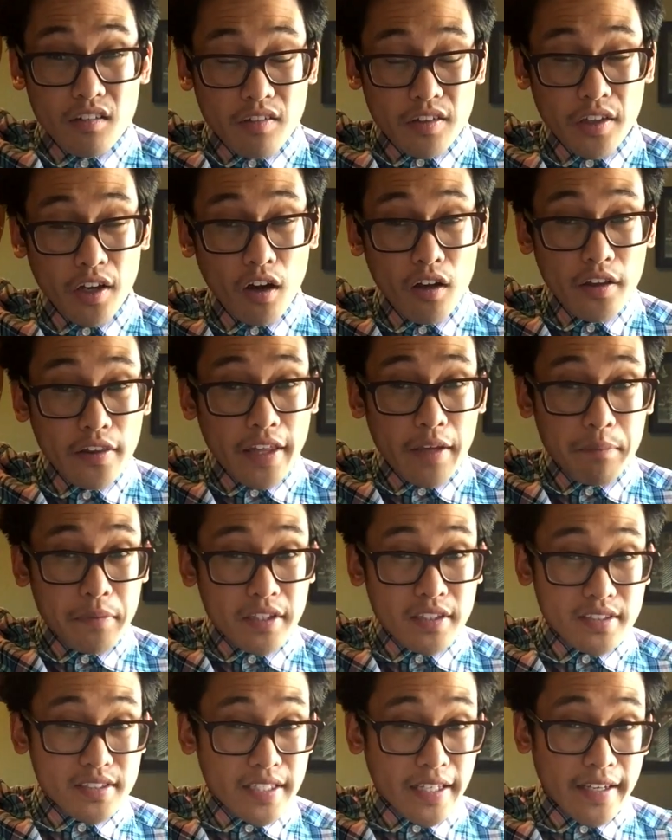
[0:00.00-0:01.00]
With all of that
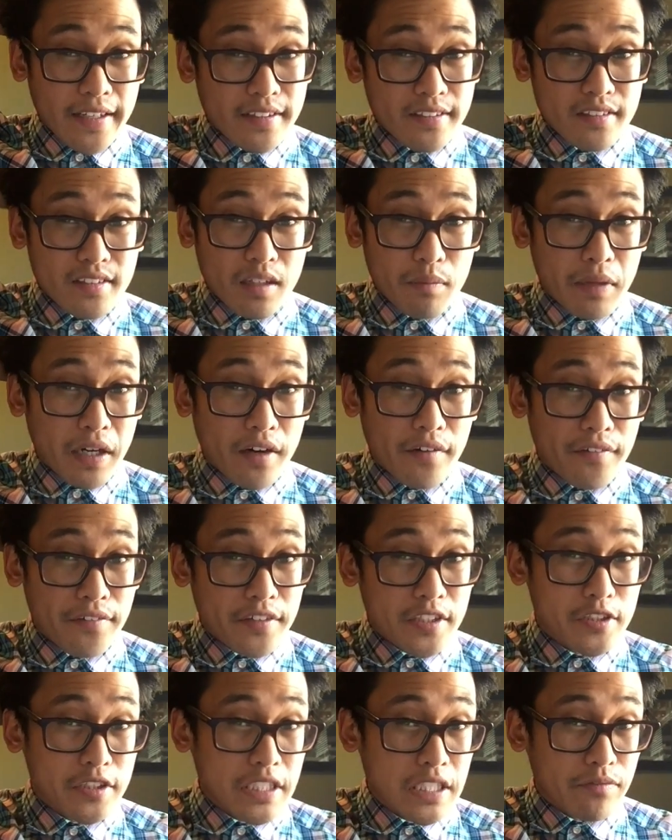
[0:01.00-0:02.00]
being said about
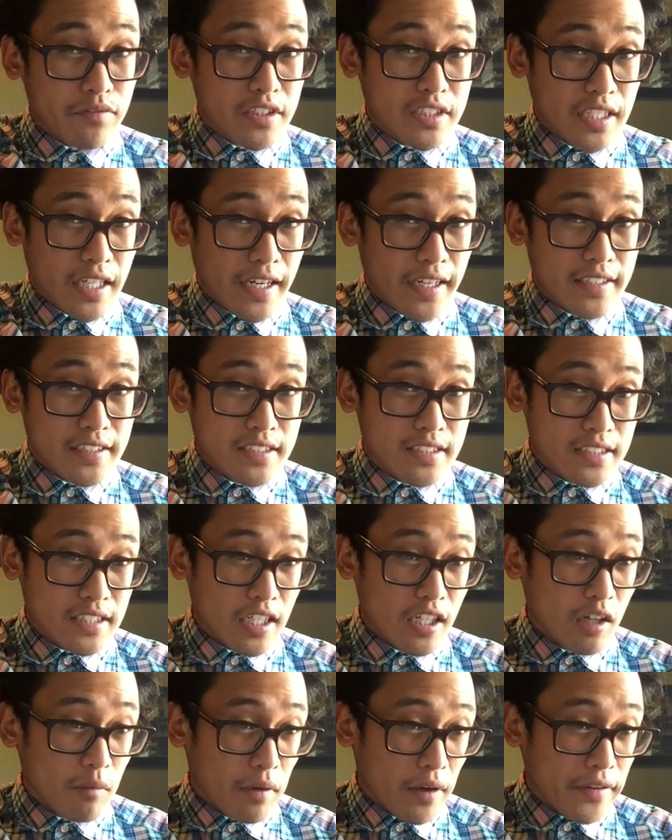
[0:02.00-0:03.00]
the Treaty of Versailles,
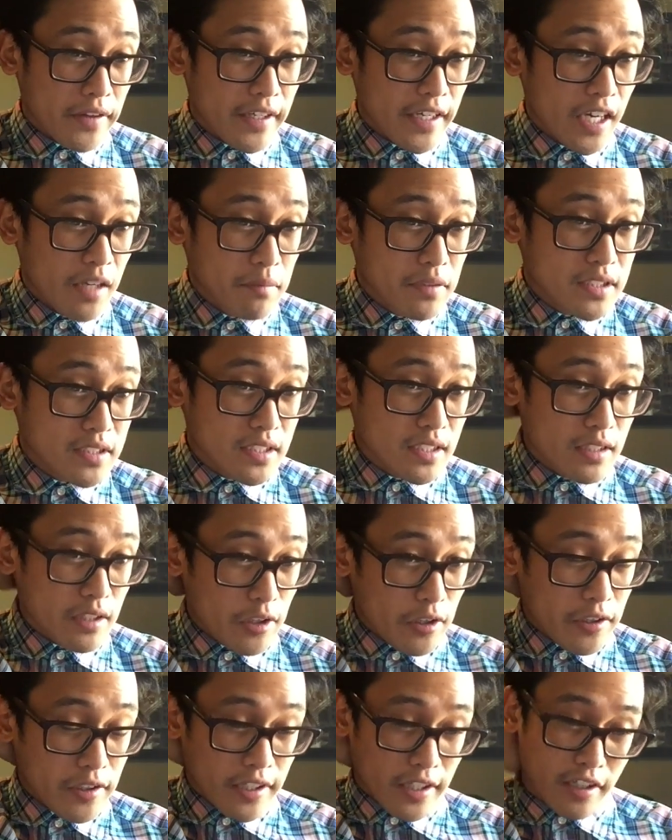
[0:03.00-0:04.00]
on the
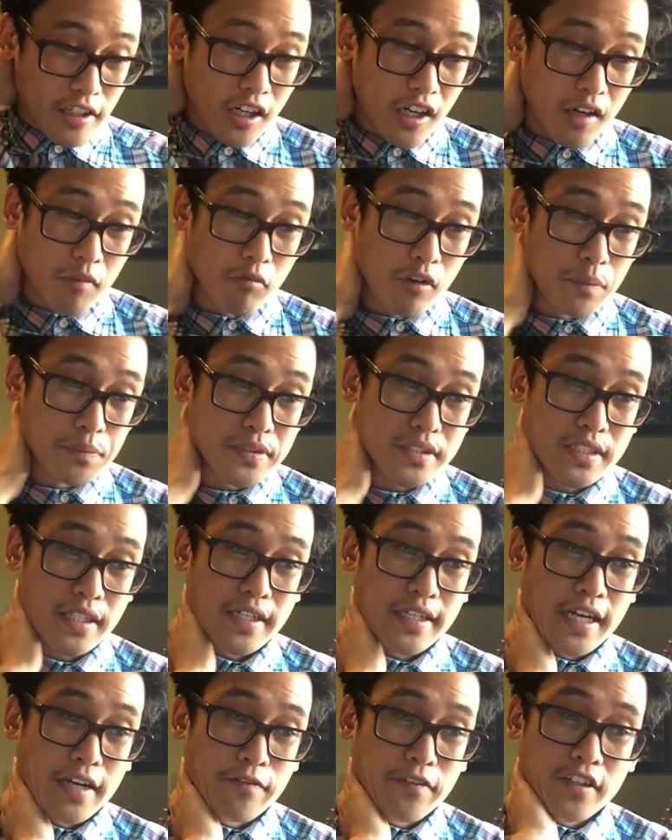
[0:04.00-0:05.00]
NBCLearn.com
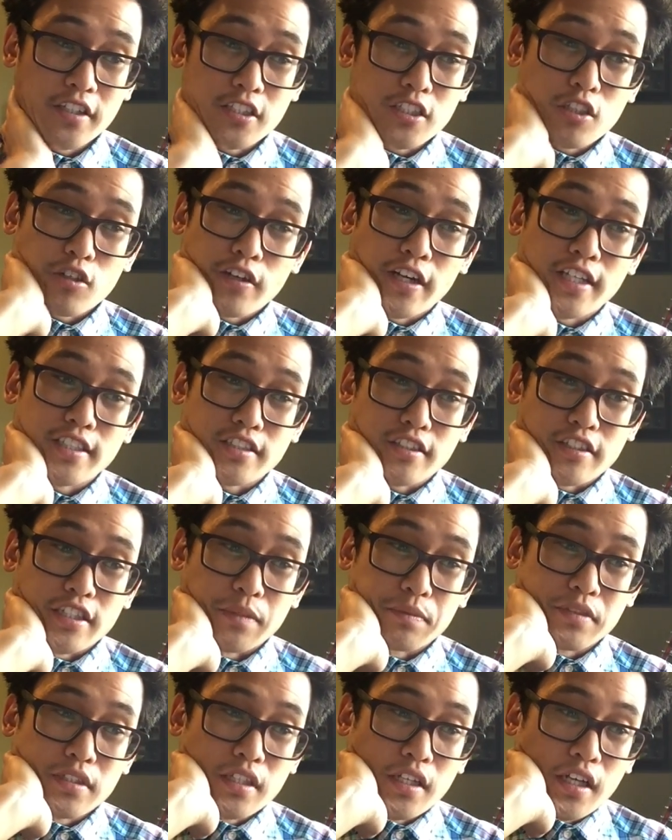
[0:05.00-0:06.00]
website, I found a
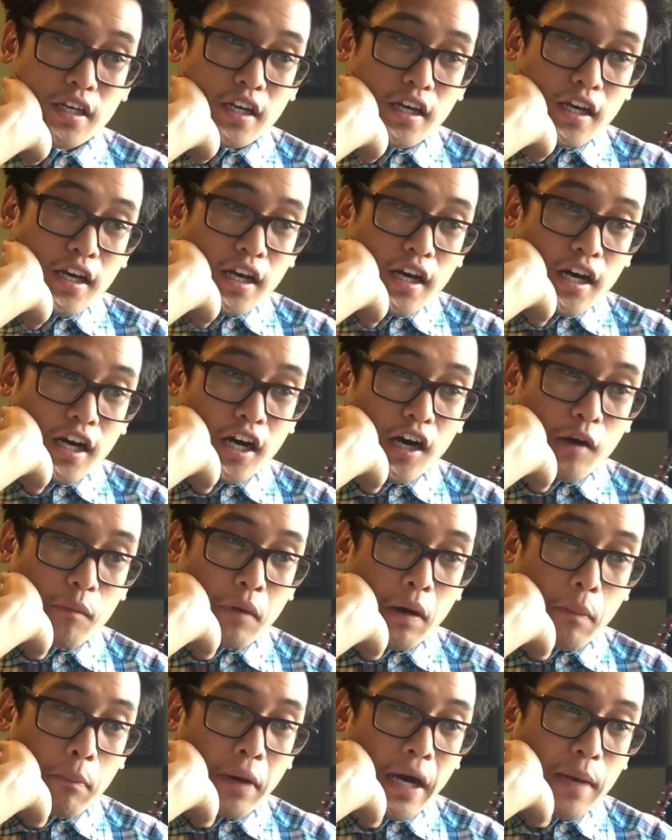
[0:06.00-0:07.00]
transcript
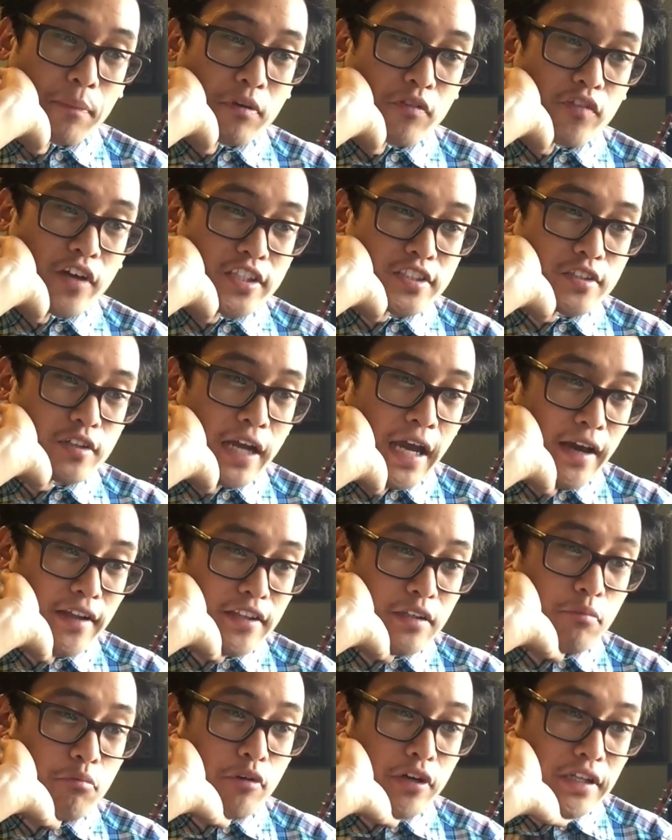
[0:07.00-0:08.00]
by Professor
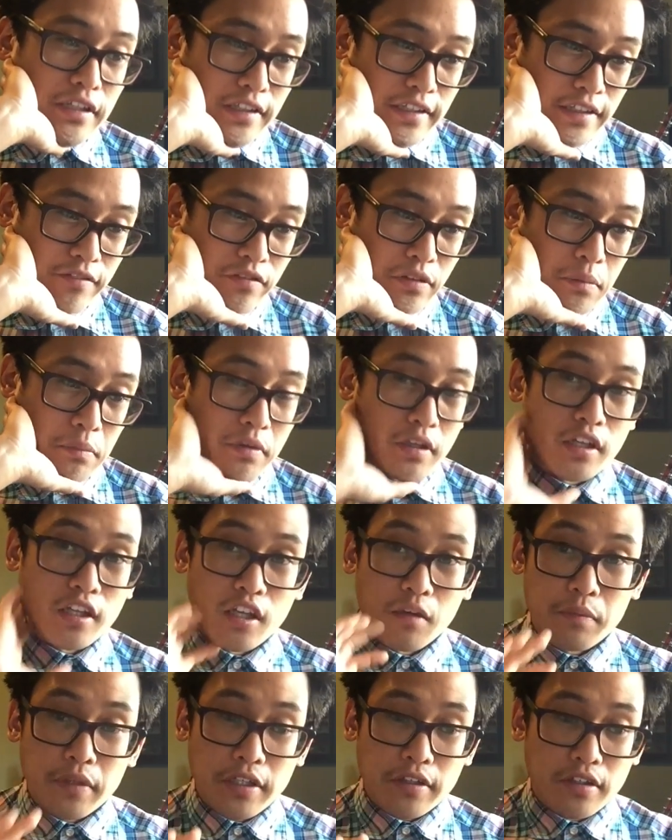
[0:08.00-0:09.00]
Alan Brinkley from
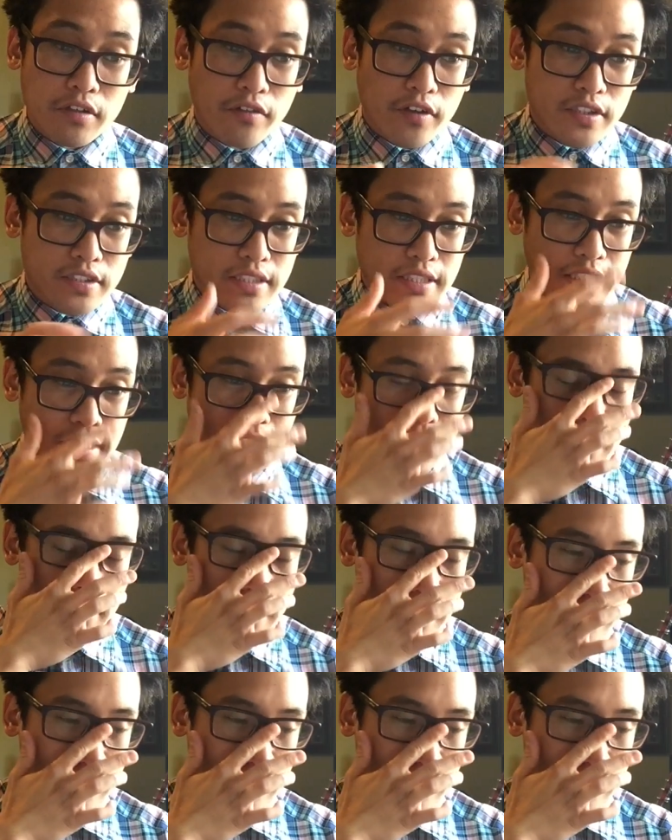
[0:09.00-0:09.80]
Columbia University.